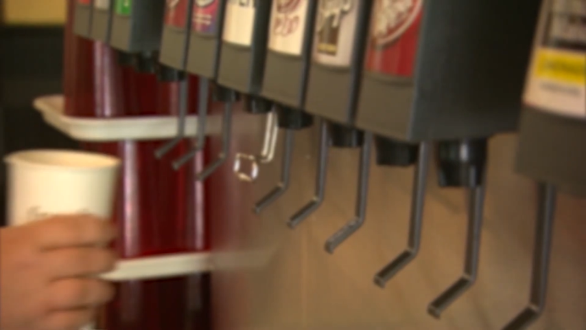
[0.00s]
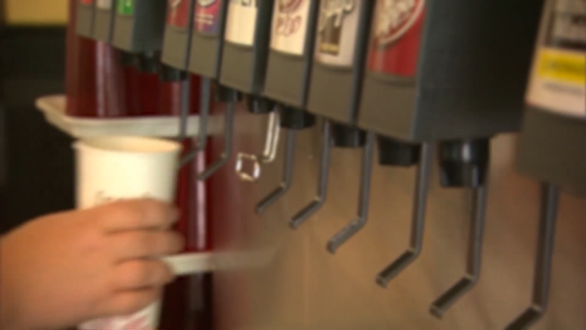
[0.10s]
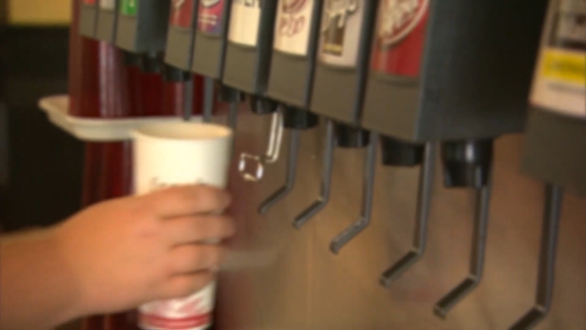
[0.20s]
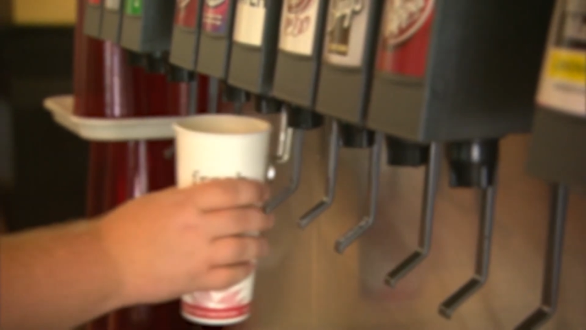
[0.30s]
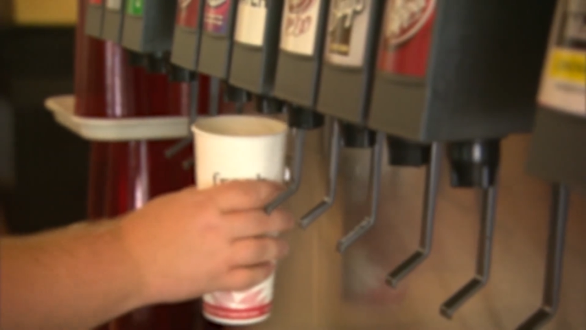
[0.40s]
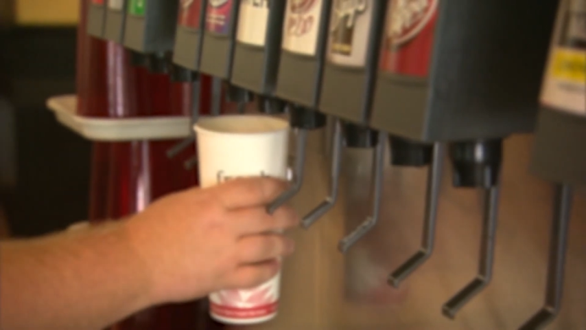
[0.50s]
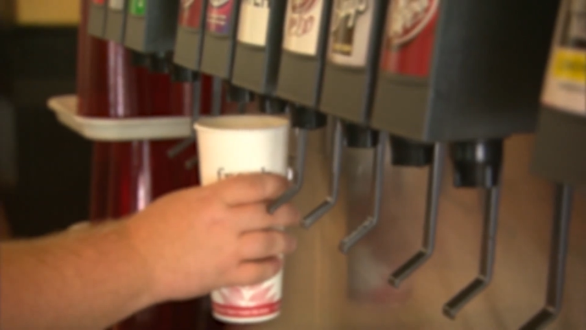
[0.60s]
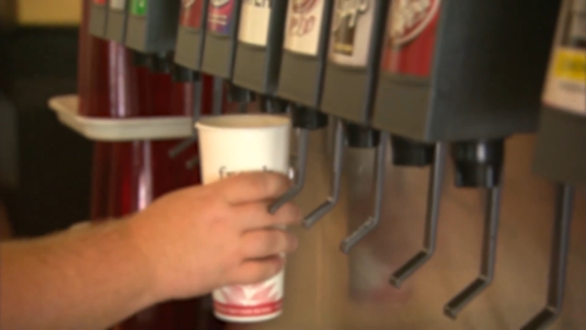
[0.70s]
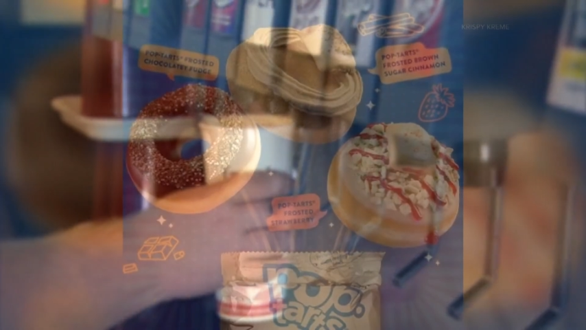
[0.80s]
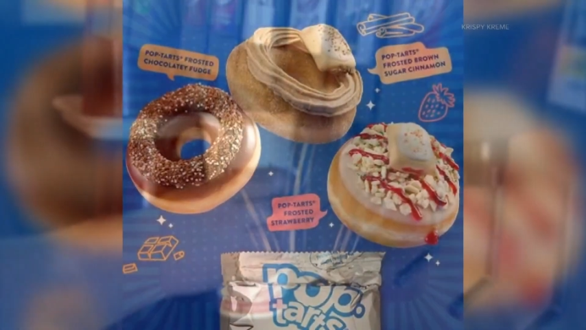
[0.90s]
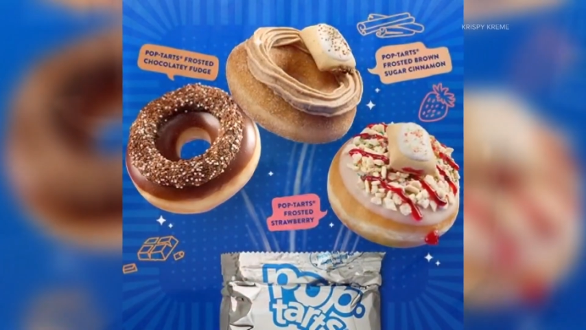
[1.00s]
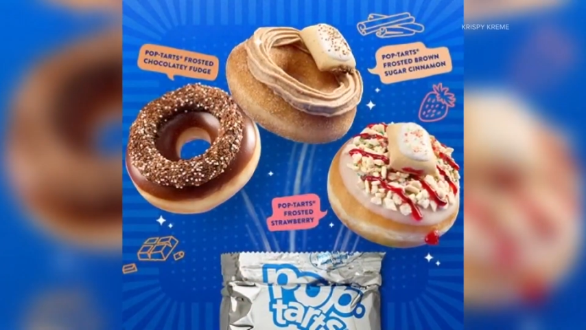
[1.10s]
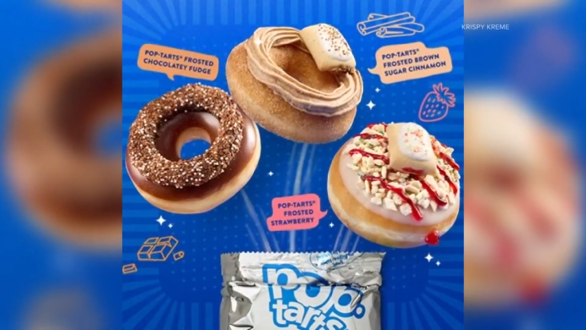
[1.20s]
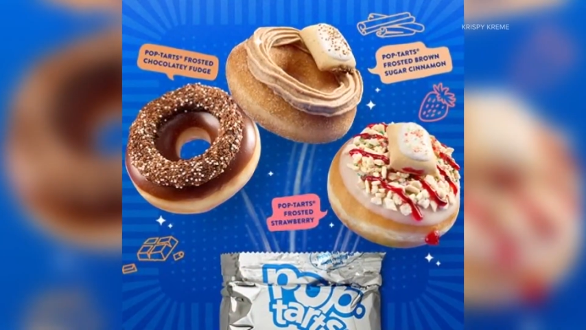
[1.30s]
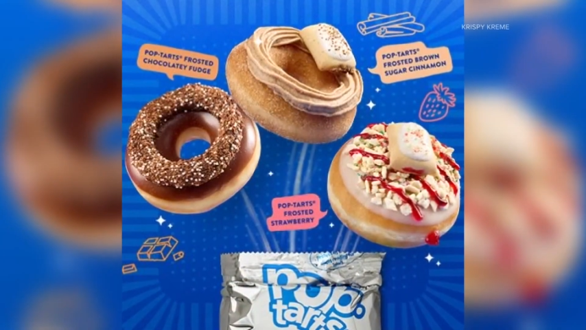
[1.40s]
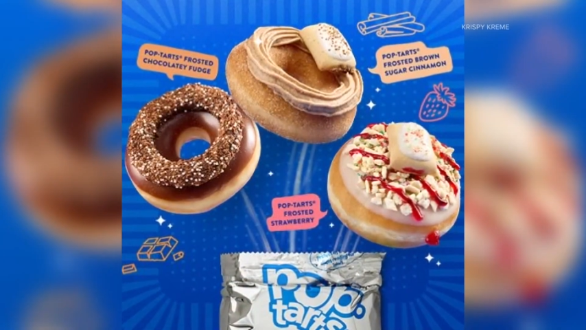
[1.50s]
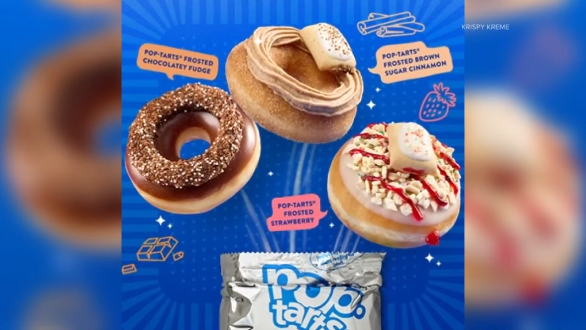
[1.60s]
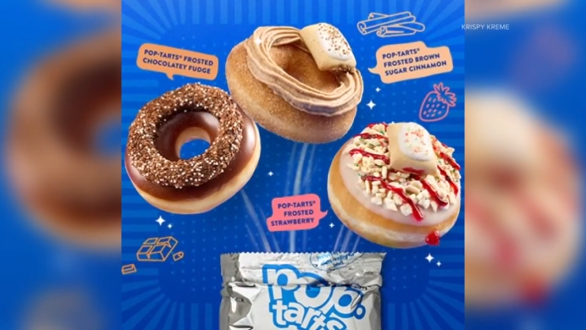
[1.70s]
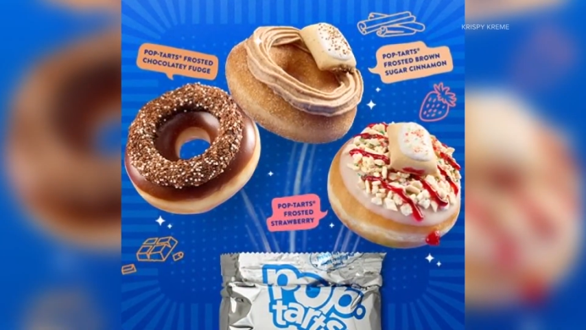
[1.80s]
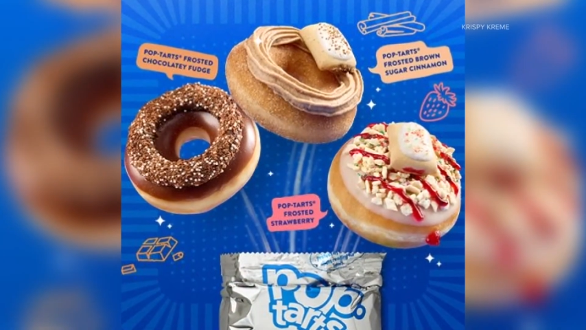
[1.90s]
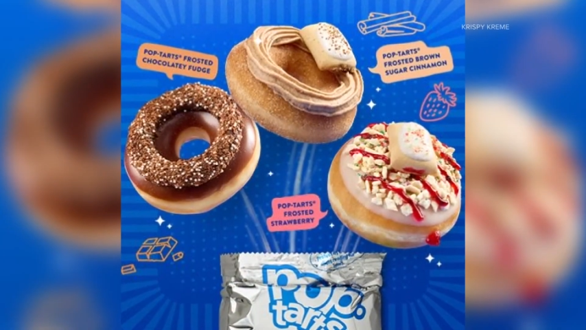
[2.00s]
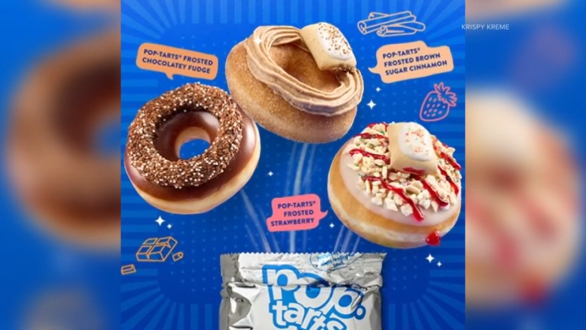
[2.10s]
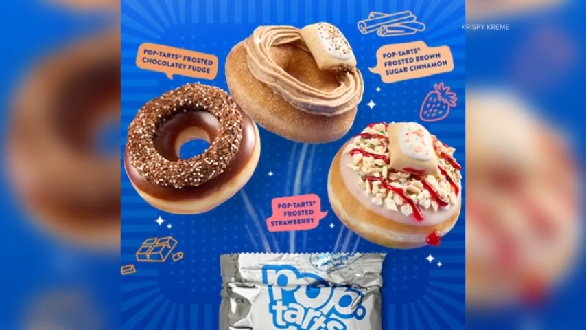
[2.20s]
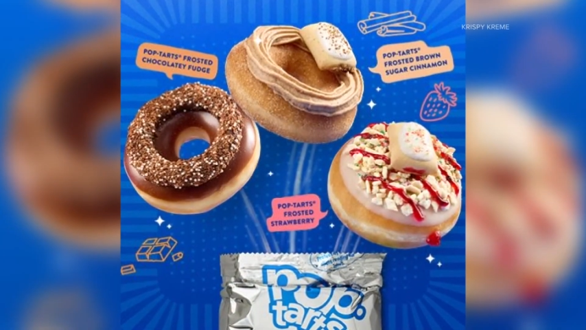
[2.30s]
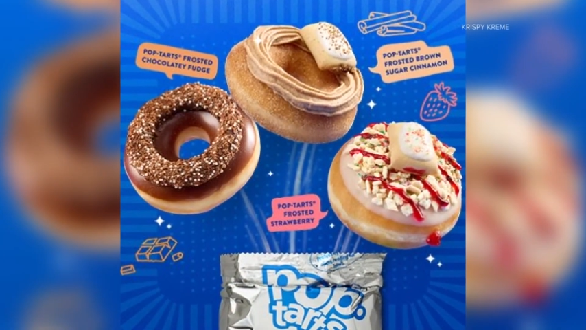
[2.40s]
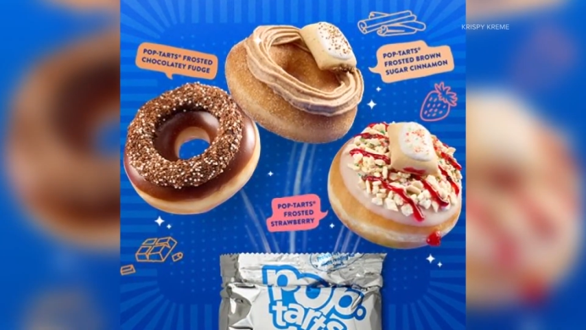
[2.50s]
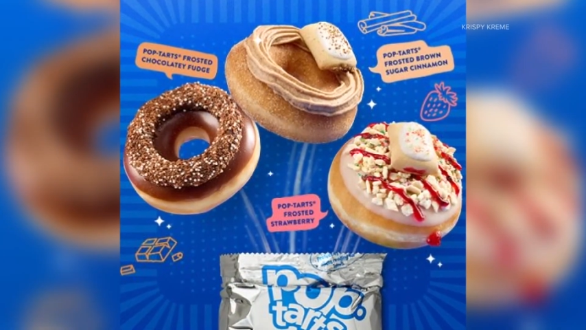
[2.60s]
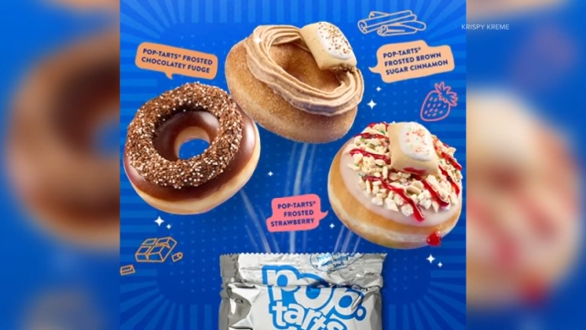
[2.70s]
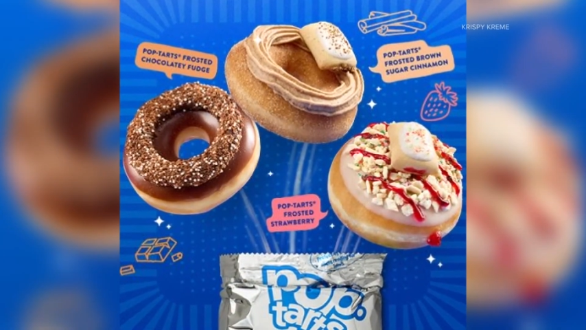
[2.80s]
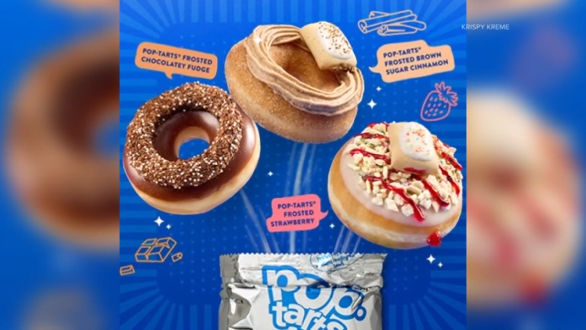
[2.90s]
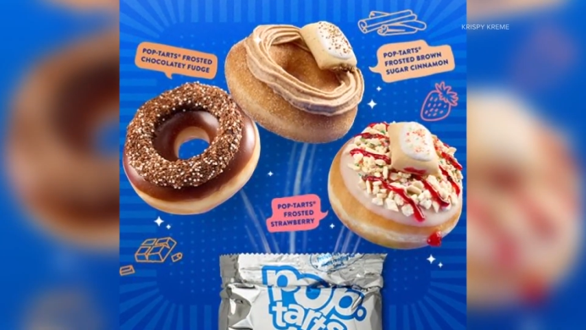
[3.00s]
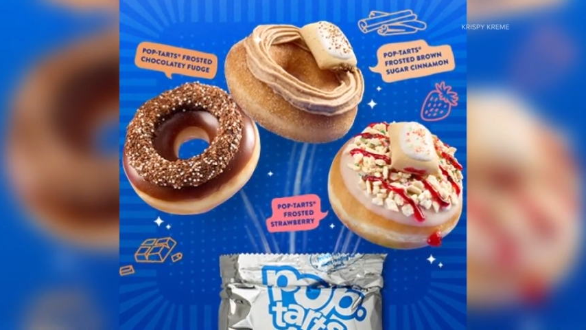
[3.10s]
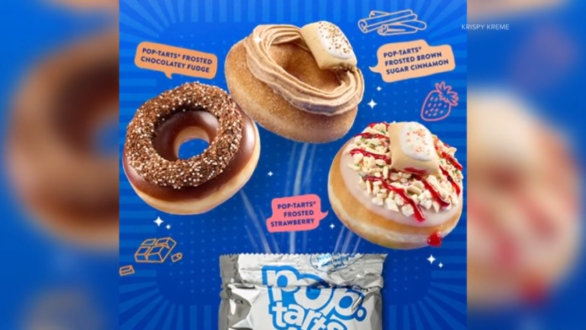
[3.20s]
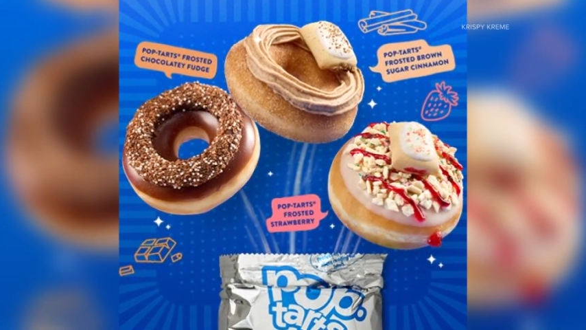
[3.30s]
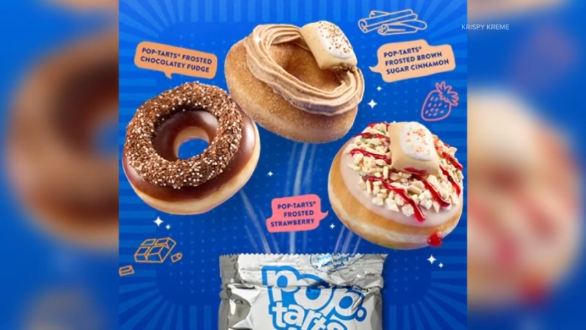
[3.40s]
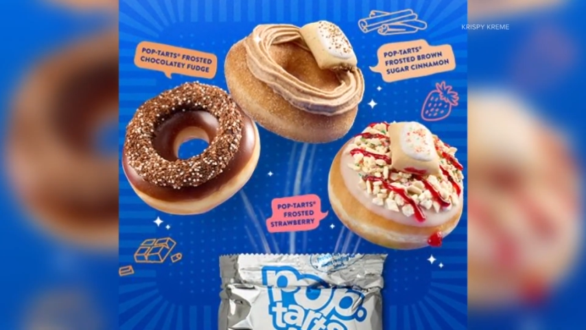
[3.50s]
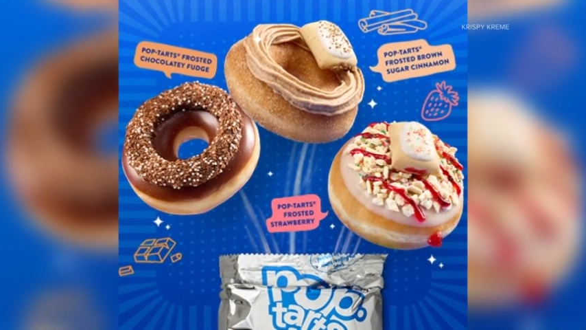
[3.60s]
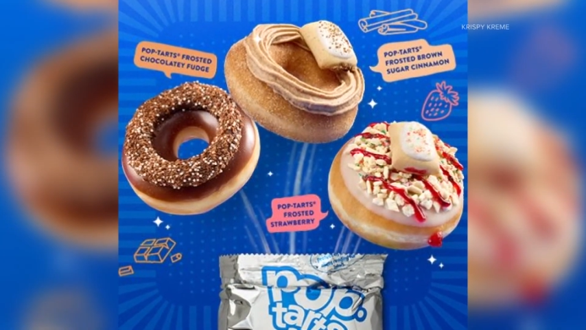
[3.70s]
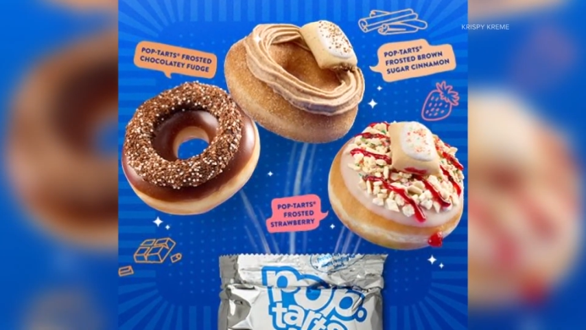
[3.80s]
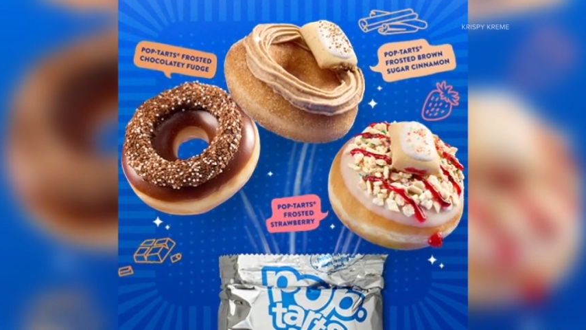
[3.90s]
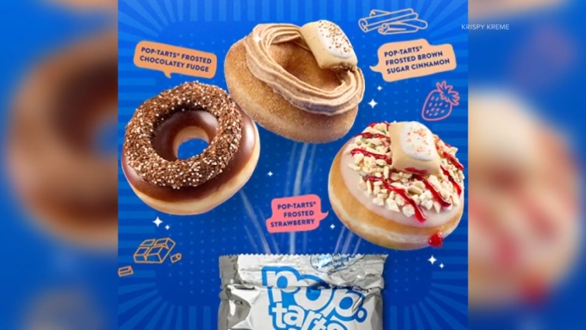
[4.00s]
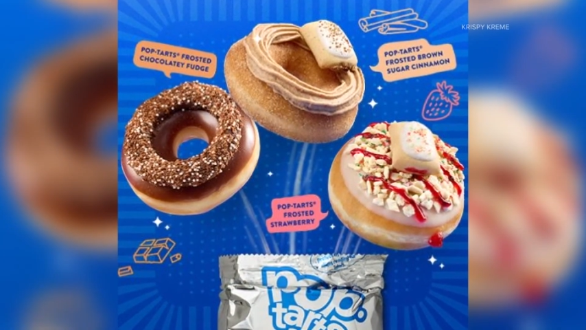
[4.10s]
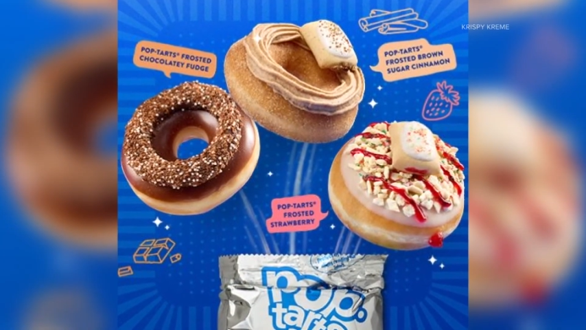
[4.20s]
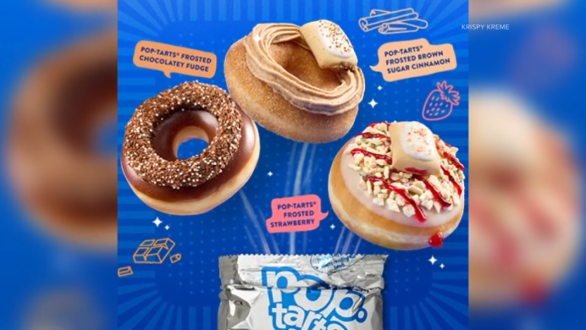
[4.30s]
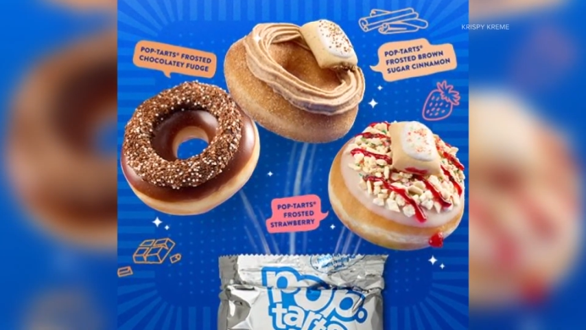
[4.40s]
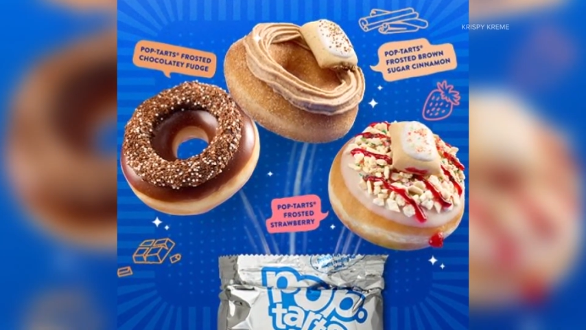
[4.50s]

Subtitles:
Nobody's mouth can be seen.